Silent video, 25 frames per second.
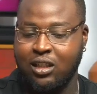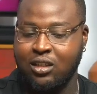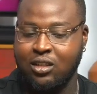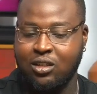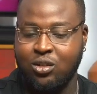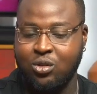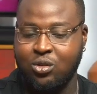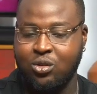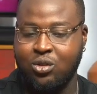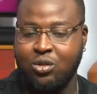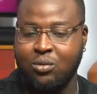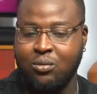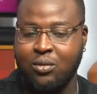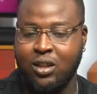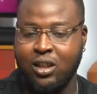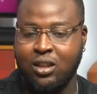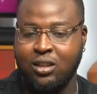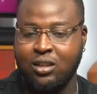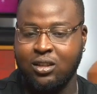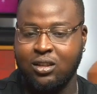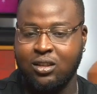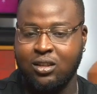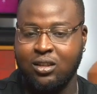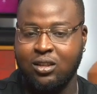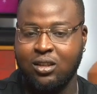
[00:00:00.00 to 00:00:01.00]
an
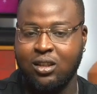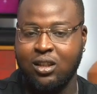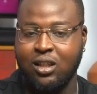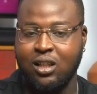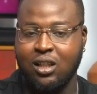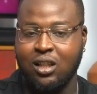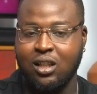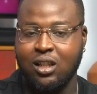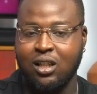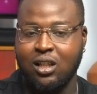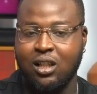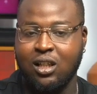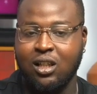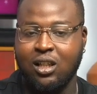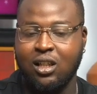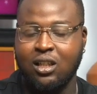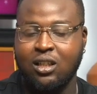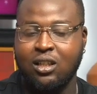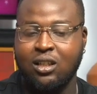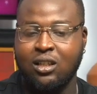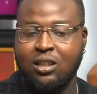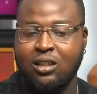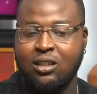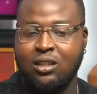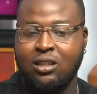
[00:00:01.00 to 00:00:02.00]
instrument.
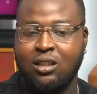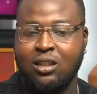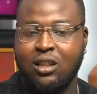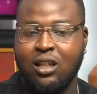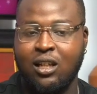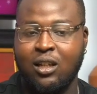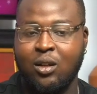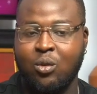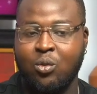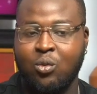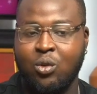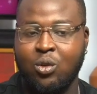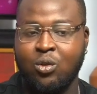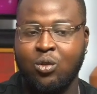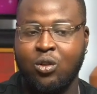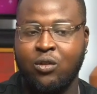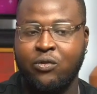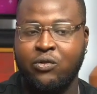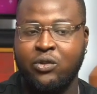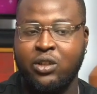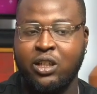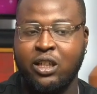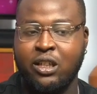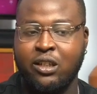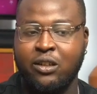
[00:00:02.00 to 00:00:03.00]
Is one
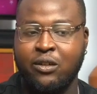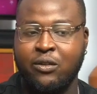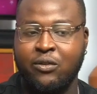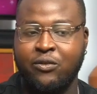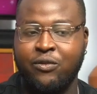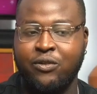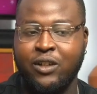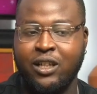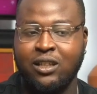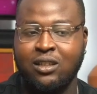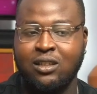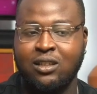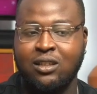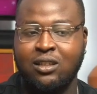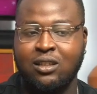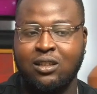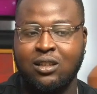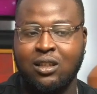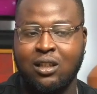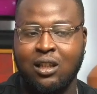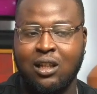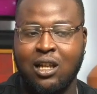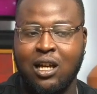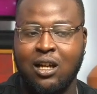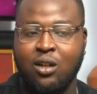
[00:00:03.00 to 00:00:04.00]
of the first
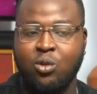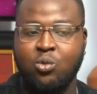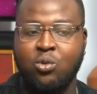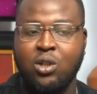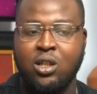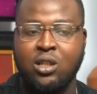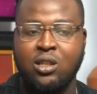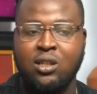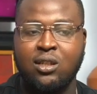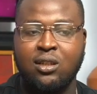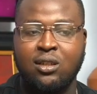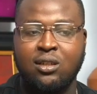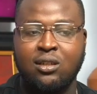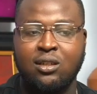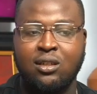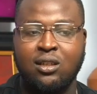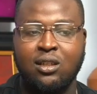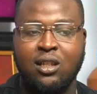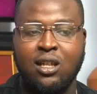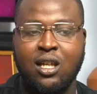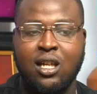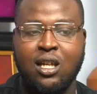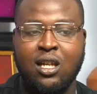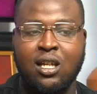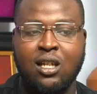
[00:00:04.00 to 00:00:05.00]
languages
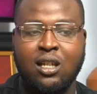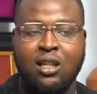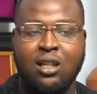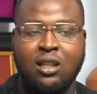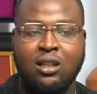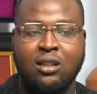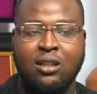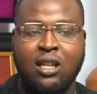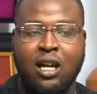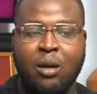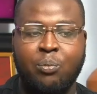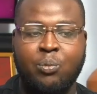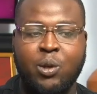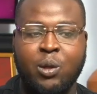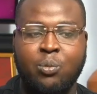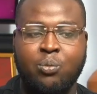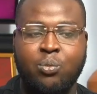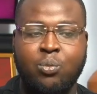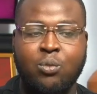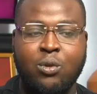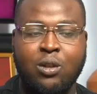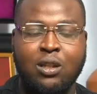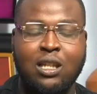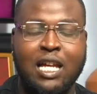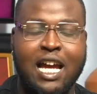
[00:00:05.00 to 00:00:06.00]
that
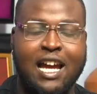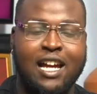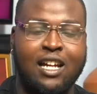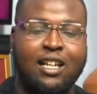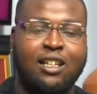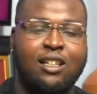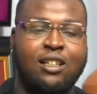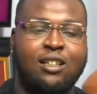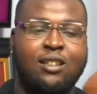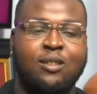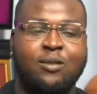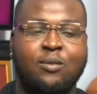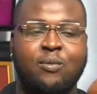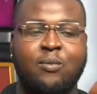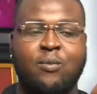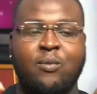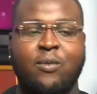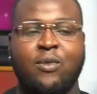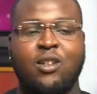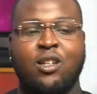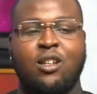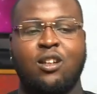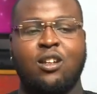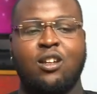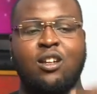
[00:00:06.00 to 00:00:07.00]
people like.
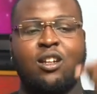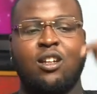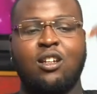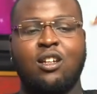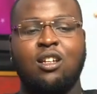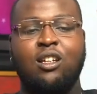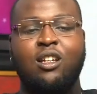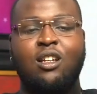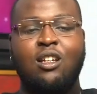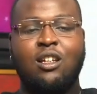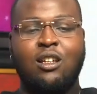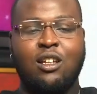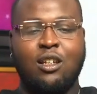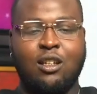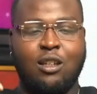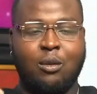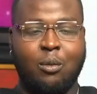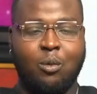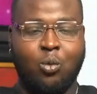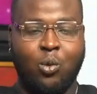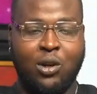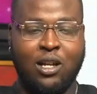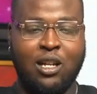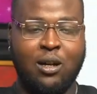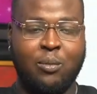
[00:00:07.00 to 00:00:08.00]

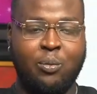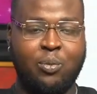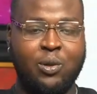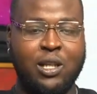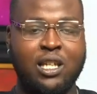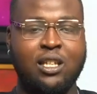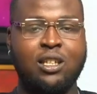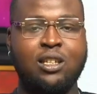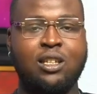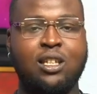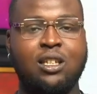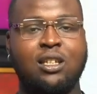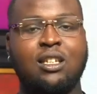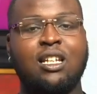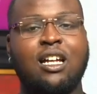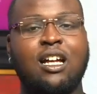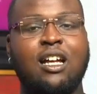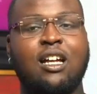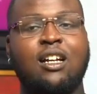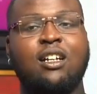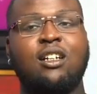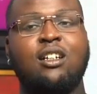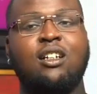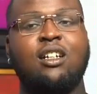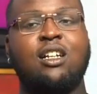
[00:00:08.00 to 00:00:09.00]
When I'm playing
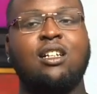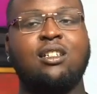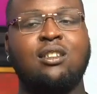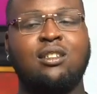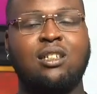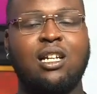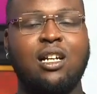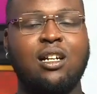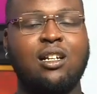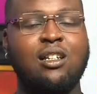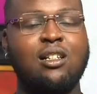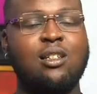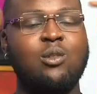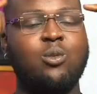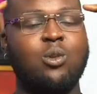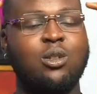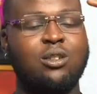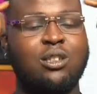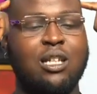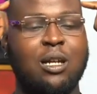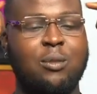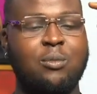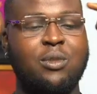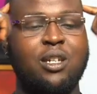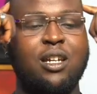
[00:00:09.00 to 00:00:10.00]
guitar, exactly
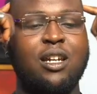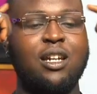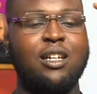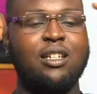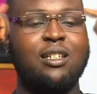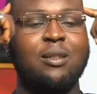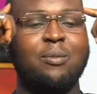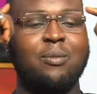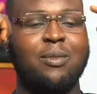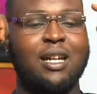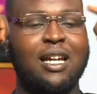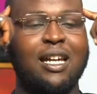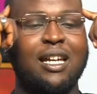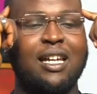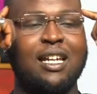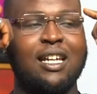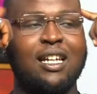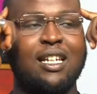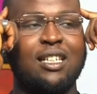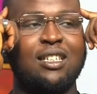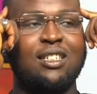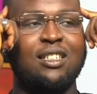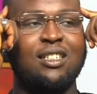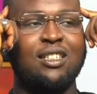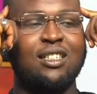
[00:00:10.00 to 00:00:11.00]
what I'm hearing in my
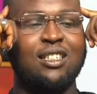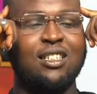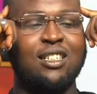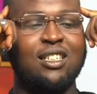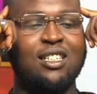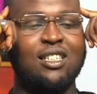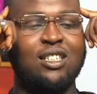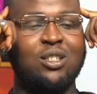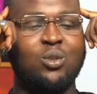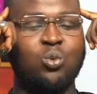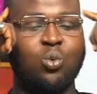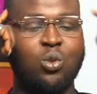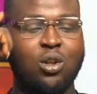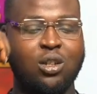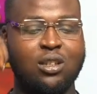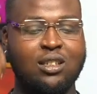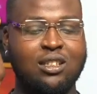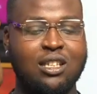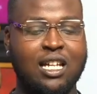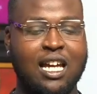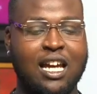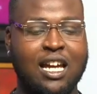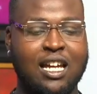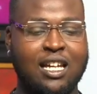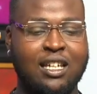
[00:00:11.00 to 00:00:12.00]
head is
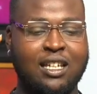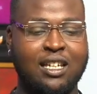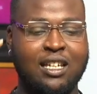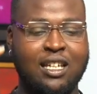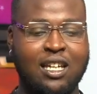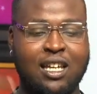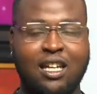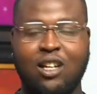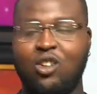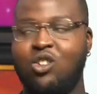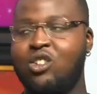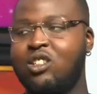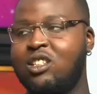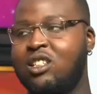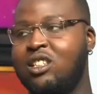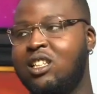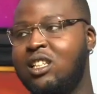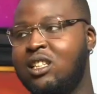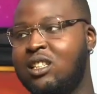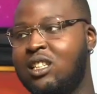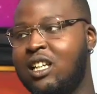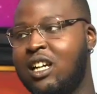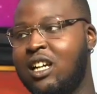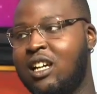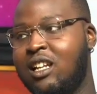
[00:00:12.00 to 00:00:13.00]
what I hear on the
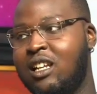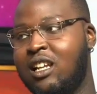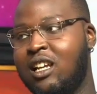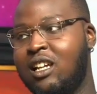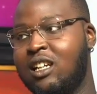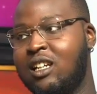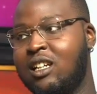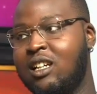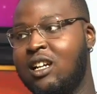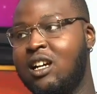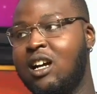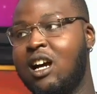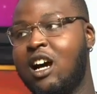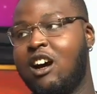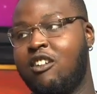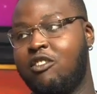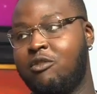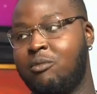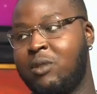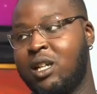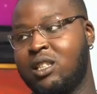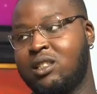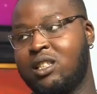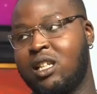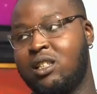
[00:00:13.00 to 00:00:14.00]
guitar. Yeah. Like, I've
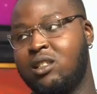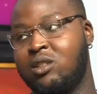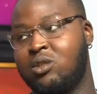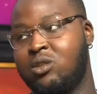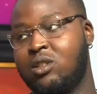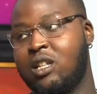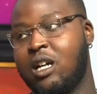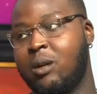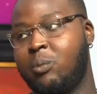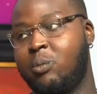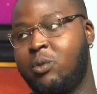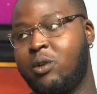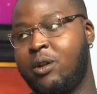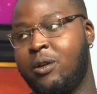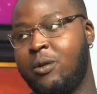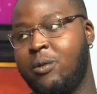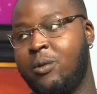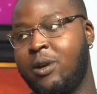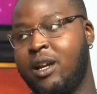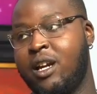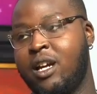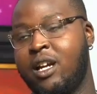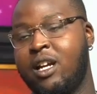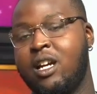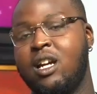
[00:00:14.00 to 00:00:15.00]
mastered it to that point
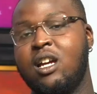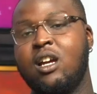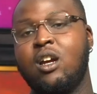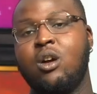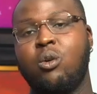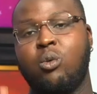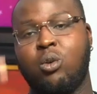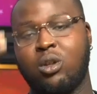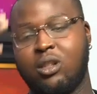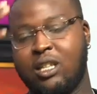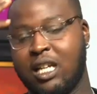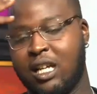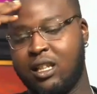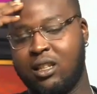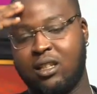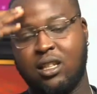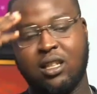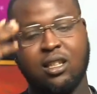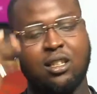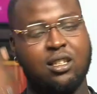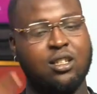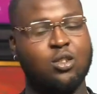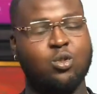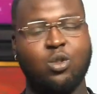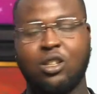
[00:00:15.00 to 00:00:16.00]
where what I
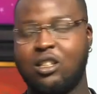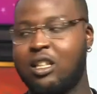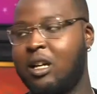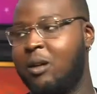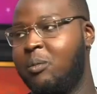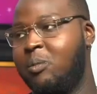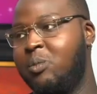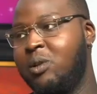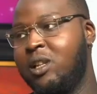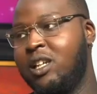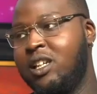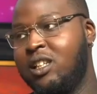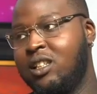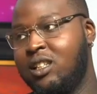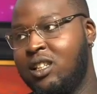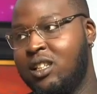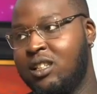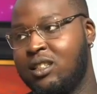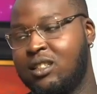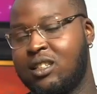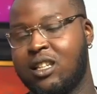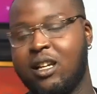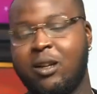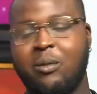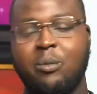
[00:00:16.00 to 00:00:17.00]
think is what I'm playing
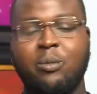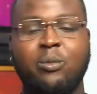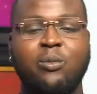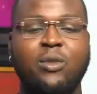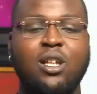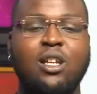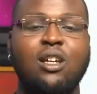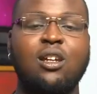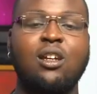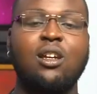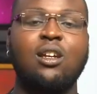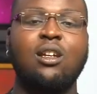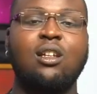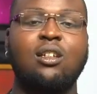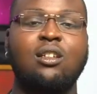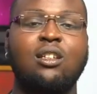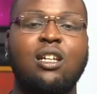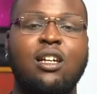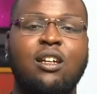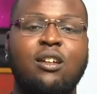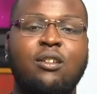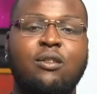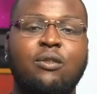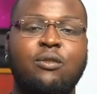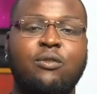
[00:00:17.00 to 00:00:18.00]
is up.
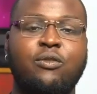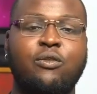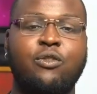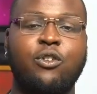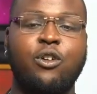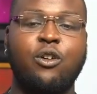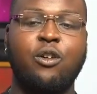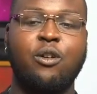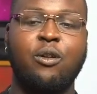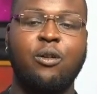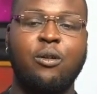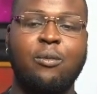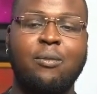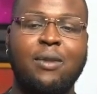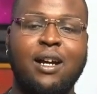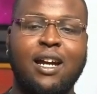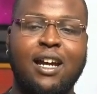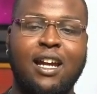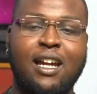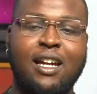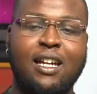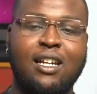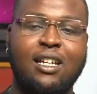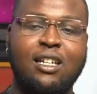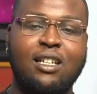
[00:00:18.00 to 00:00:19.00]
Then, for
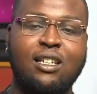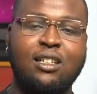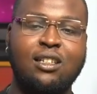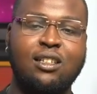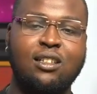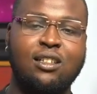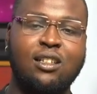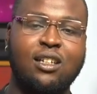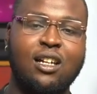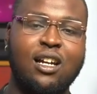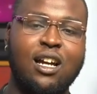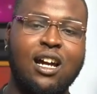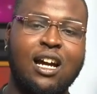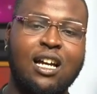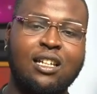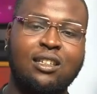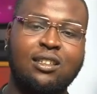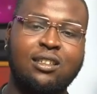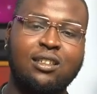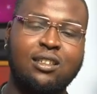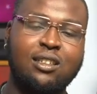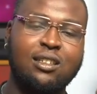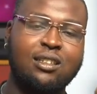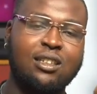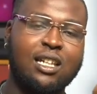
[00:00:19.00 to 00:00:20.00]
my
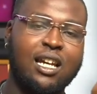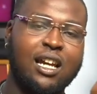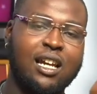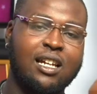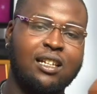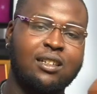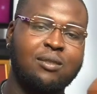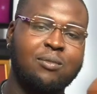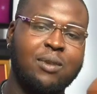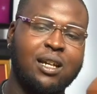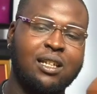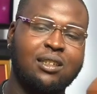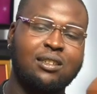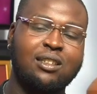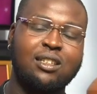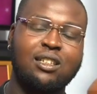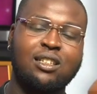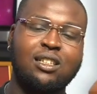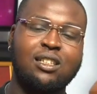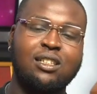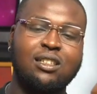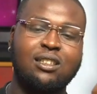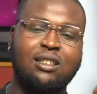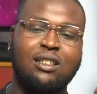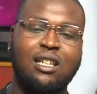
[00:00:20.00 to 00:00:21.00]
artist side, my
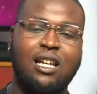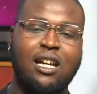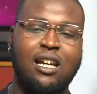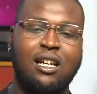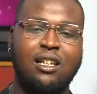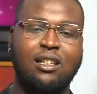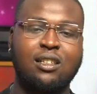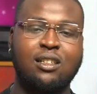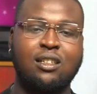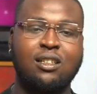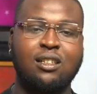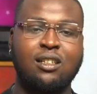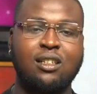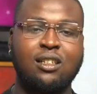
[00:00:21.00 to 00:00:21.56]
singing side,